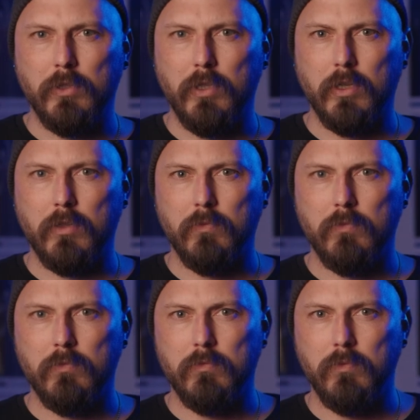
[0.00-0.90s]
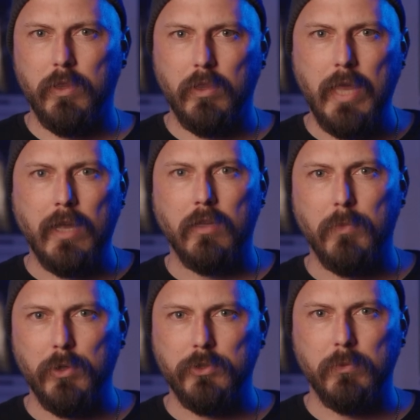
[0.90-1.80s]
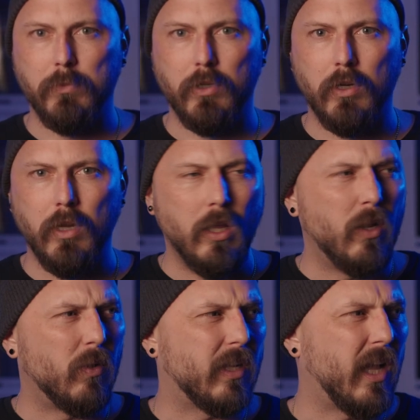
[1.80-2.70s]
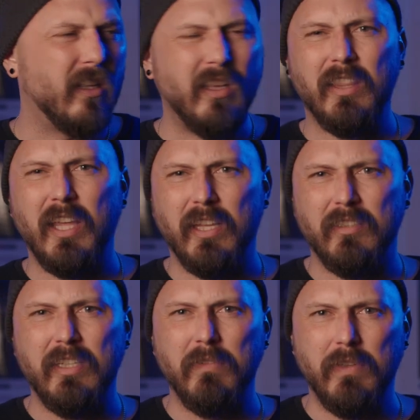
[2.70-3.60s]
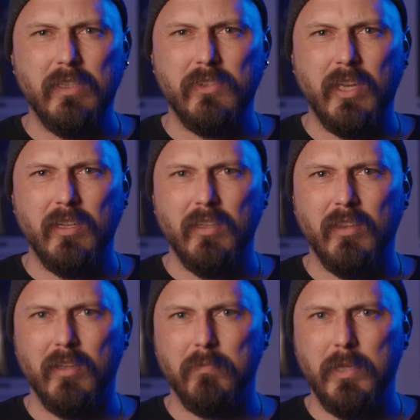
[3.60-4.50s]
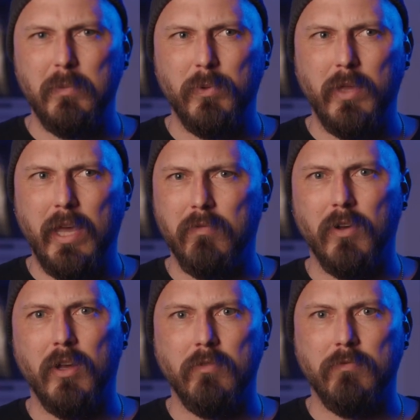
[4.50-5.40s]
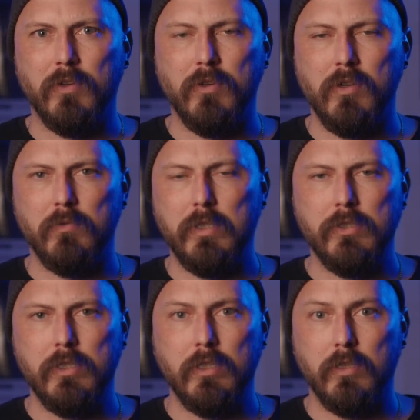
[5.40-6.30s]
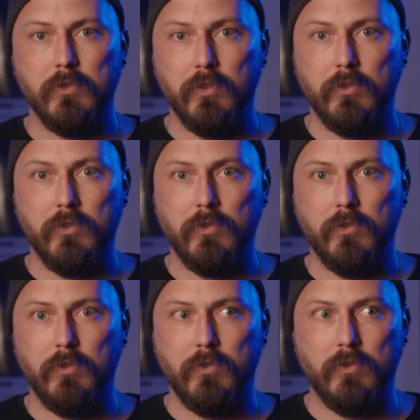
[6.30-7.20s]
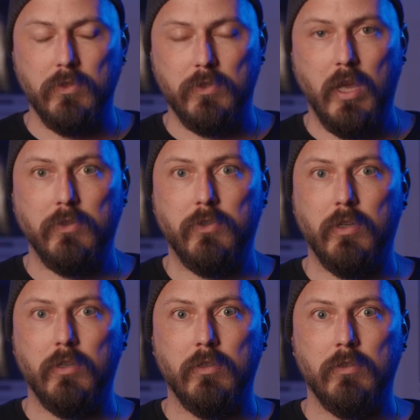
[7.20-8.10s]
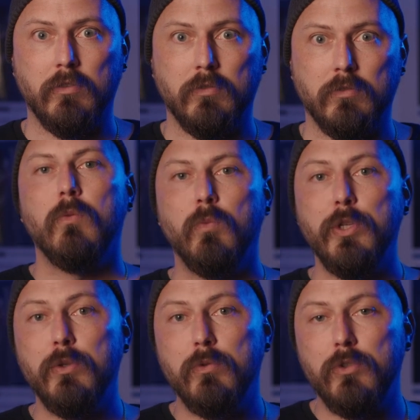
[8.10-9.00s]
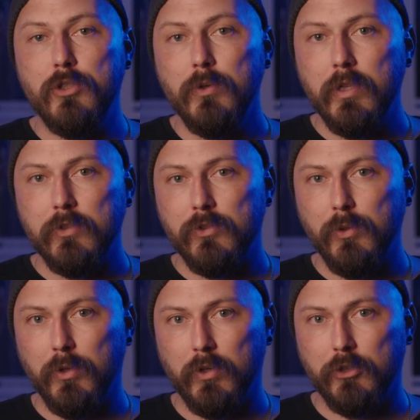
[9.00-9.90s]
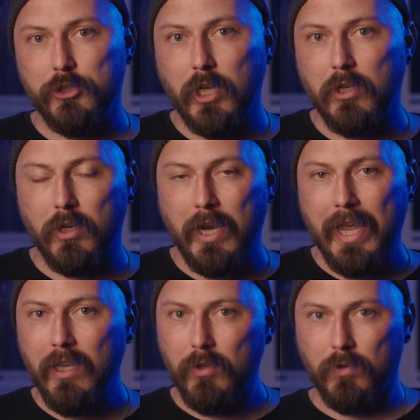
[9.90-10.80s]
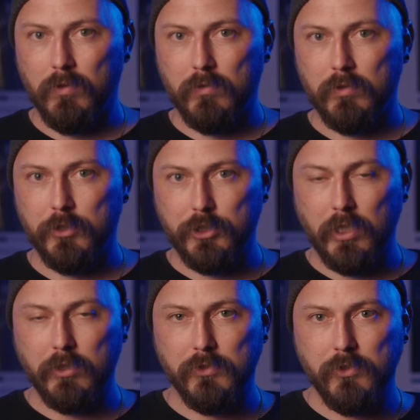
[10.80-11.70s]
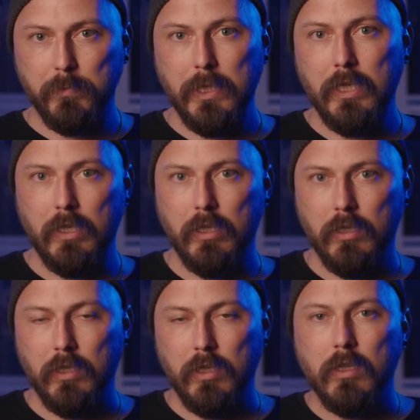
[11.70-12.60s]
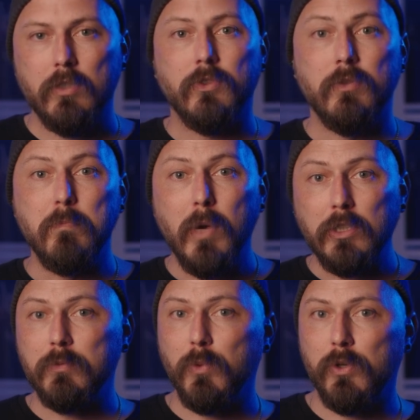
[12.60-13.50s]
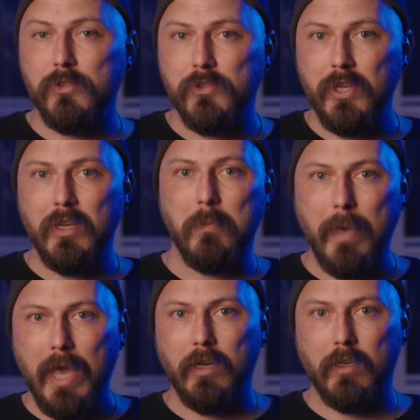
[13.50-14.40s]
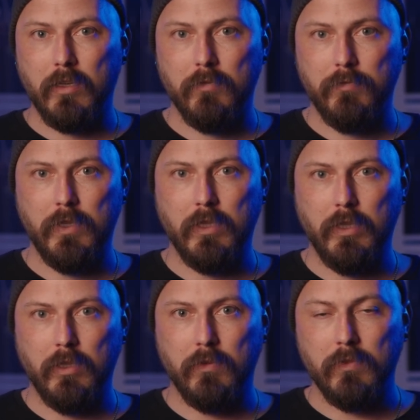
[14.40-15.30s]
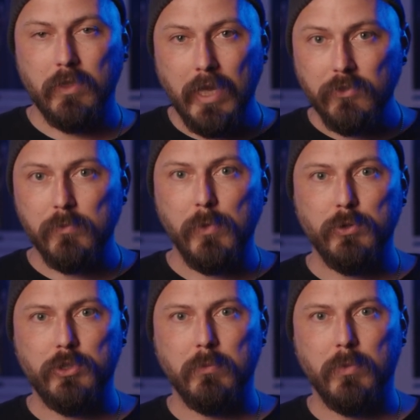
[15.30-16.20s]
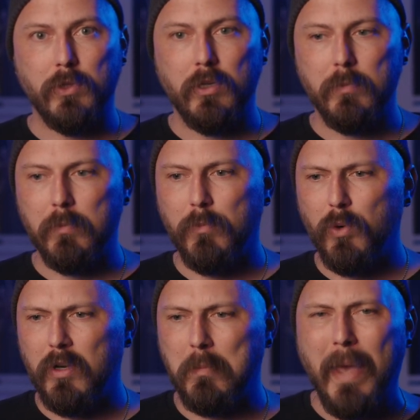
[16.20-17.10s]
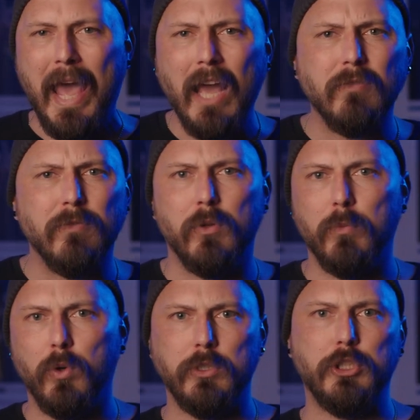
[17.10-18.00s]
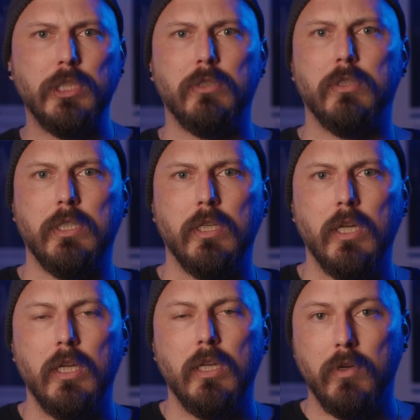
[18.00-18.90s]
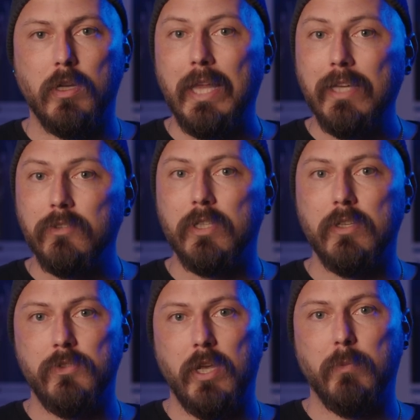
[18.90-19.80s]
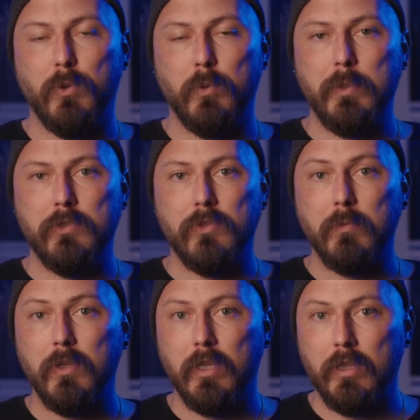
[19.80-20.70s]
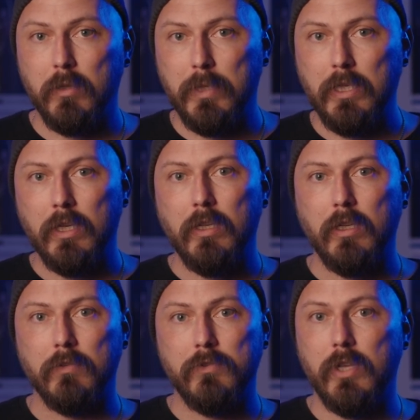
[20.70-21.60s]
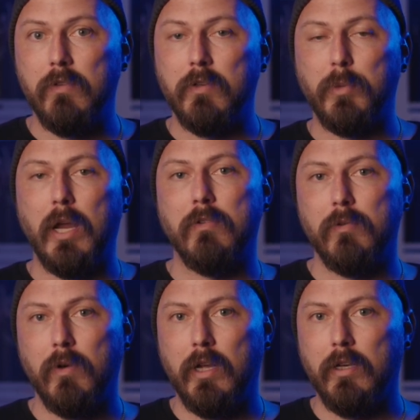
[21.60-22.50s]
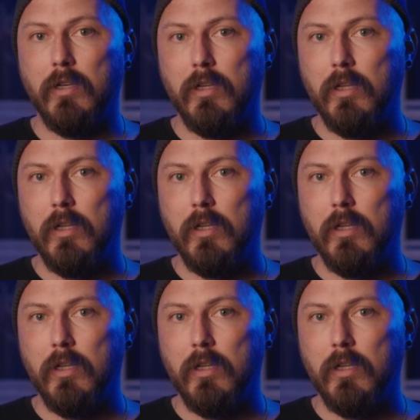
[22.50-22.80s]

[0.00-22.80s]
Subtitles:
look with lack of motion blur, or kind of like that TV setting that people have on for no reason because it's disgusting. When you do this through your shutter angle or shutter speed, it's a much more cinematic feeling of less motion blur, but more impactful, more jittery. A classic example would be something like the beginning of Saving Private Ryan,